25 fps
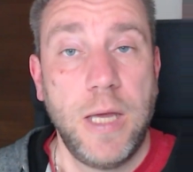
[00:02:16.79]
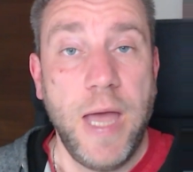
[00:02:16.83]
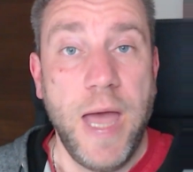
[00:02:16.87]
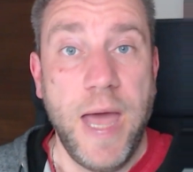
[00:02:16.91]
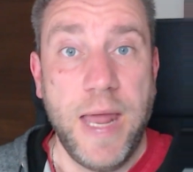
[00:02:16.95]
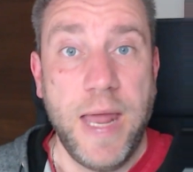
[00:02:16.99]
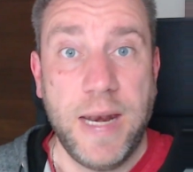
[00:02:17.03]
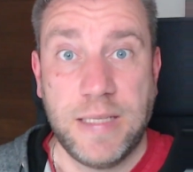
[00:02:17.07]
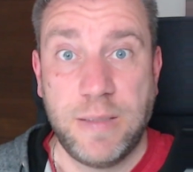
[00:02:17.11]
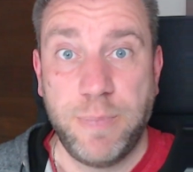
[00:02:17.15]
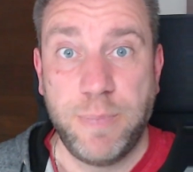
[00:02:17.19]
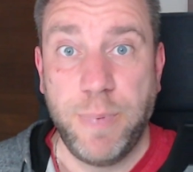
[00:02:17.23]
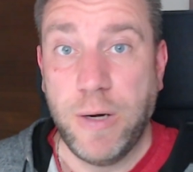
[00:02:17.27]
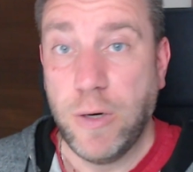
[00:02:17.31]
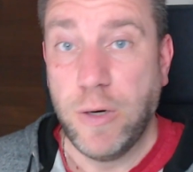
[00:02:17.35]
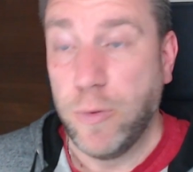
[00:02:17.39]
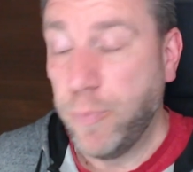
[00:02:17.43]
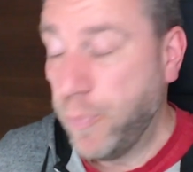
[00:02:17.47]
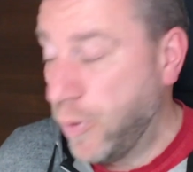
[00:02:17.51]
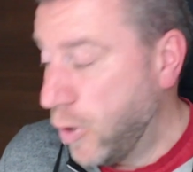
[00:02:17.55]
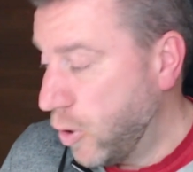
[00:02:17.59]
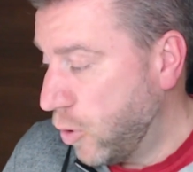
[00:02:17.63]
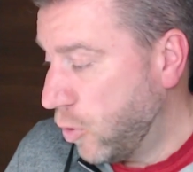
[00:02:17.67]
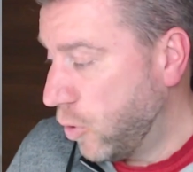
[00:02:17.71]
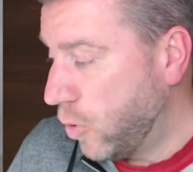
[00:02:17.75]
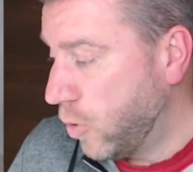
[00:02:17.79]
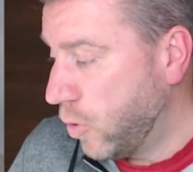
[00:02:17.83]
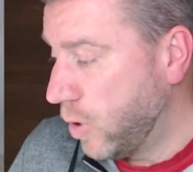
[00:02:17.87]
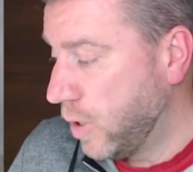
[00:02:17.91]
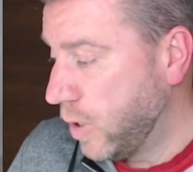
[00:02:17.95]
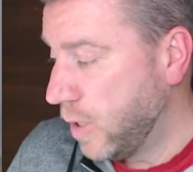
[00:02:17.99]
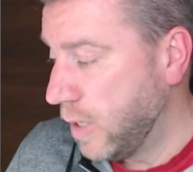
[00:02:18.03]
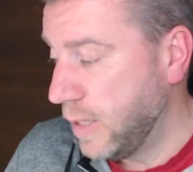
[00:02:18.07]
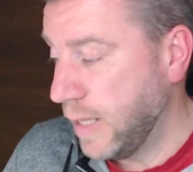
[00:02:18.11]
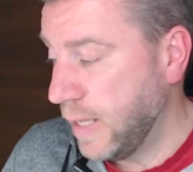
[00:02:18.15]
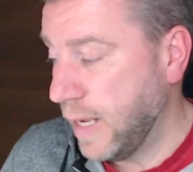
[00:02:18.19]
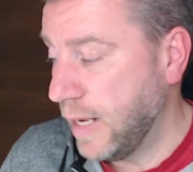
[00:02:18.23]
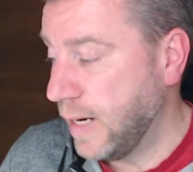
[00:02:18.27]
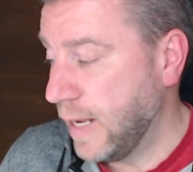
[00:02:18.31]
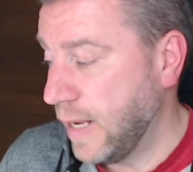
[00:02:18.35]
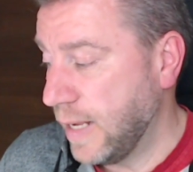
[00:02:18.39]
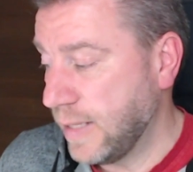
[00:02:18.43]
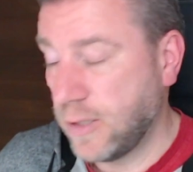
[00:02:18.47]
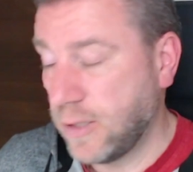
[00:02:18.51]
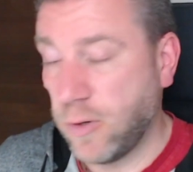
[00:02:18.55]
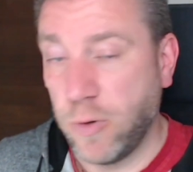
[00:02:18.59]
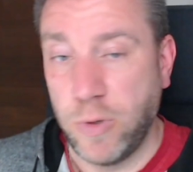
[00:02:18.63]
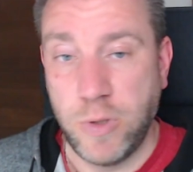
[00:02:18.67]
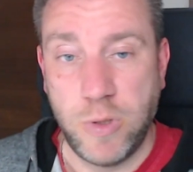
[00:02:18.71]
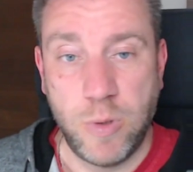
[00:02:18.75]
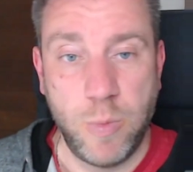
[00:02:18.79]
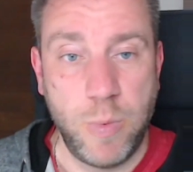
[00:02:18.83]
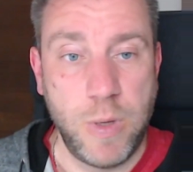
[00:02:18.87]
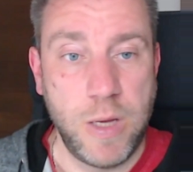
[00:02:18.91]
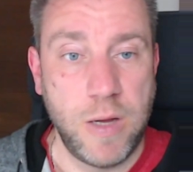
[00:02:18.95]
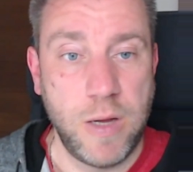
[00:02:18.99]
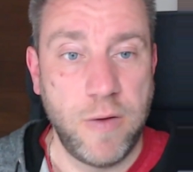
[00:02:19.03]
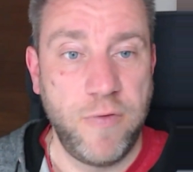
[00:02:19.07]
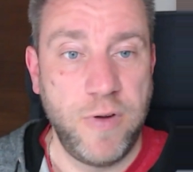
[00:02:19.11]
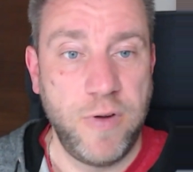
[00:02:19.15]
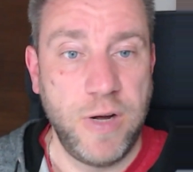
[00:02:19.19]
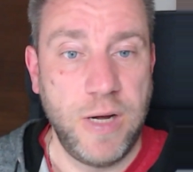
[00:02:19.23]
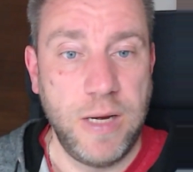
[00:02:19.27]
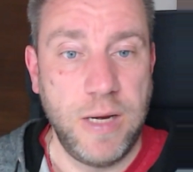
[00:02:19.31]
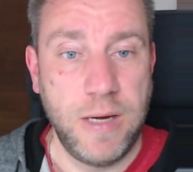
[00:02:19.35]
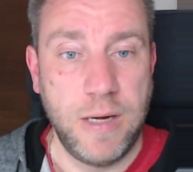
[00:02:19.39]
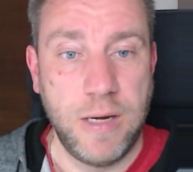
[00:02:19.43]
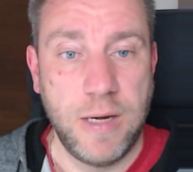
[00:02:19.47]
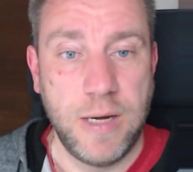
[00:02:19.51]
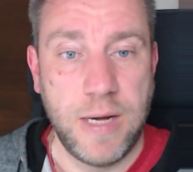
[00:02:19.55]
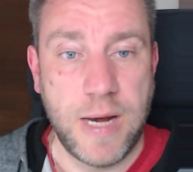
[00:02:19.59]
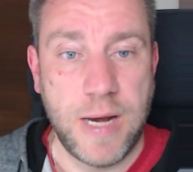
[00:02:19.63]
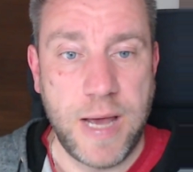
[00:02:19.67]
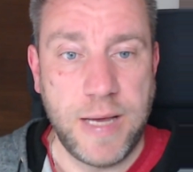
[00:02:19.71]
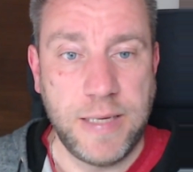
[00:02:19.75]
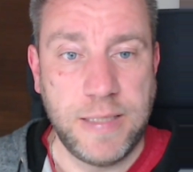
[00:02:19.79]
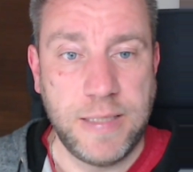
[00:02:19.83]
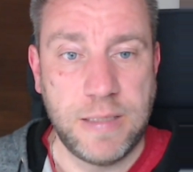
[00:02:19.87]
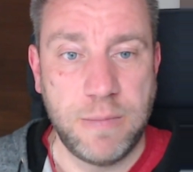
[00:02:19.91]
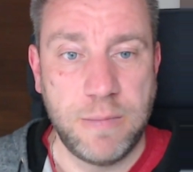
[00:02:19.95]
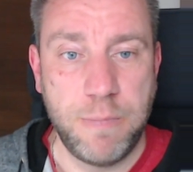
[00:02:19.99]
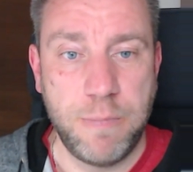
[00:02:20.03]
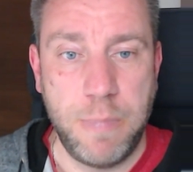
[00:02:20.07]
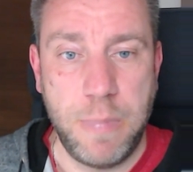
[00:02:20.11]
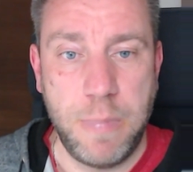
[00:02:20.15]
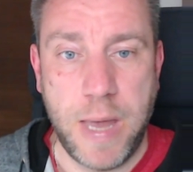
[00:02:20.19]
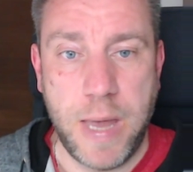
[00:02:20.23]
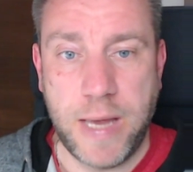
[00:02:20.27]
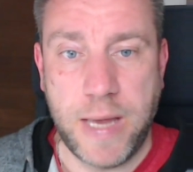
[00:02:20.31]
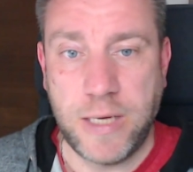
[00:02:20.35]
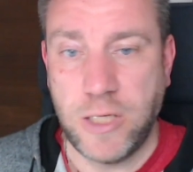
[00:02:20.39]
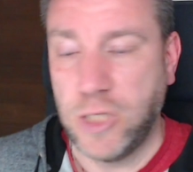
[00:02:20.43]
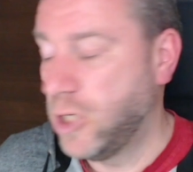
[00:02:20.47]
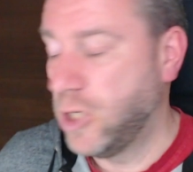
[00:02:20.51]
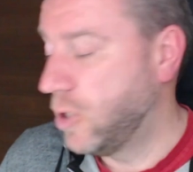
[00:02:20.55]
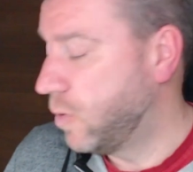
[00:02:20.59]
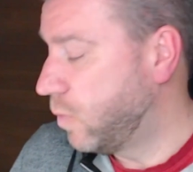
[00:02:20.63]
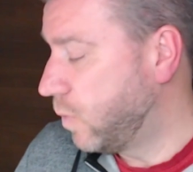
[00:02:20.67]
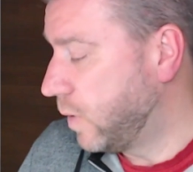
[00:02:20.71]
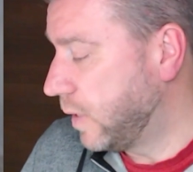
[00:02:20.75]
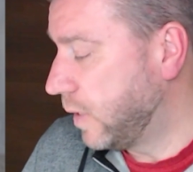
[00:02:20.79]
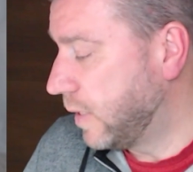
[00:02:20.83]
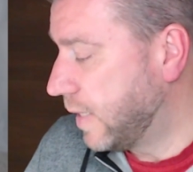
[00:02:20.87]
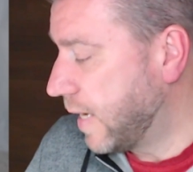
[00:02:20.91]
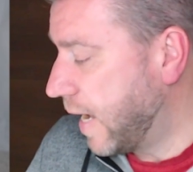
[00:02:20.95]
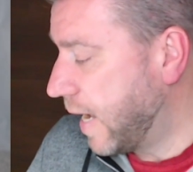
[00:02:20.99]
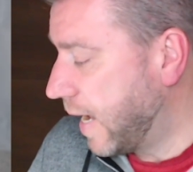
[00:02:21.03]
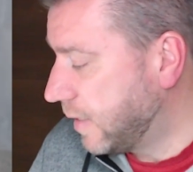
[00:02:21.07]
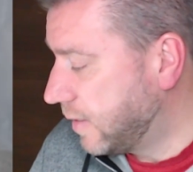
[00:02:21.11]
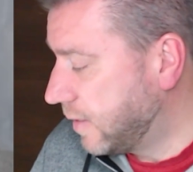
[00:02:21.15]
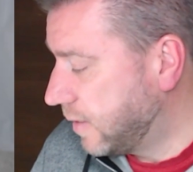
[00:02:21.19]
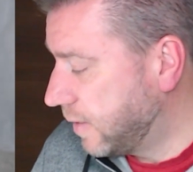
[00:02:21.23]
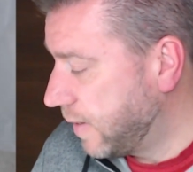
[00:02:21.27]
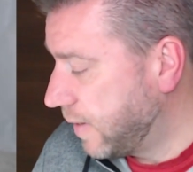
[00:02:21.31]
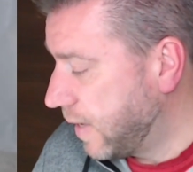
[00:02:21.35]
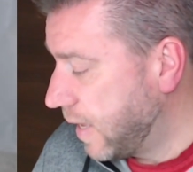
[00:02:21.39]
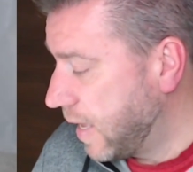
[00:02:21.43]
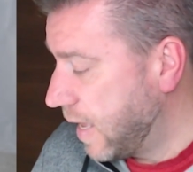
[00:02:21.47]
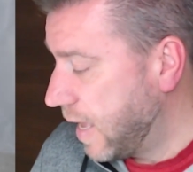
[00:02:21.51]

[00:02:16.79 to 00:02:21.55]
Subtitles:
NS Panel Pro, then that's going to be a really nice match with that.